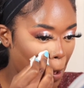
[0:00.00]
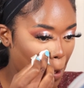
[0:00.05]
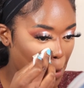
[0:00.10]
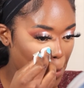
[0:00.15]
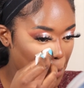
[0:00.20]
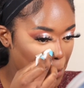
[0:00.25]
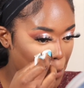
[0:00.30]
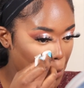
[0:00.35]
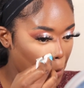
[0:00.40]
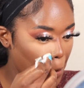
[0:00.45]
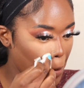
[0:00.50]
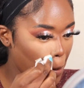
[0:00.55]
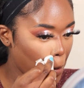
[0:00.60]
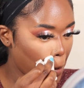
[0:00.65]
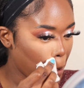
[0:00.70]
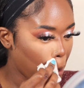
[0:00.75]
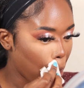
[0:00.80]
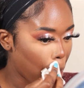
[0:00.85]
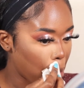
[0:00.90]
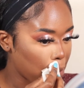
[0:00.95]
you know,
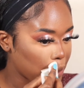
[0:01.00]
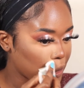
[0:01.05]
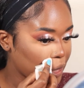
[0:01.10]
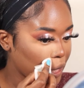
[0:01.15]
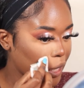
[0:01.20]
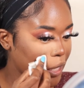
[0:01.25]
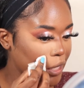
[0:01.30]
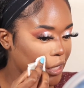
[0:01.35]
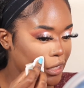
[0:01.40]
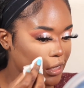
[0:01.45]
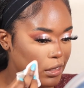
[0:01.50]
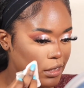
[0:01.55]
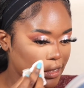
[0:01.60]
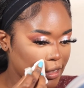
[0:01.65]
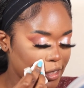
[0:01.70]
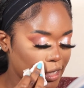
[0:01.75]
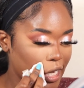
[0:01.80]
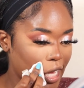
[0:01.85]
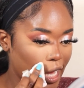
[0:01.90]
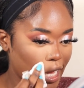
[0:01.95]
everything it needs
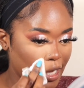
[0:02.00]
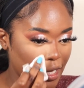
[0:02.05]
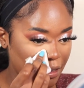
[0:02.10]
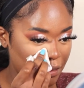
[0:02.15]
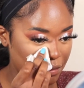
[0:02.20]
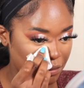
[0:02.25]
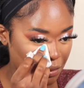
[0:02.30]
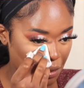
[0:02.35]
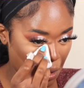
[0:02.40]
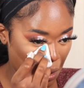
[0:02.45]
to give.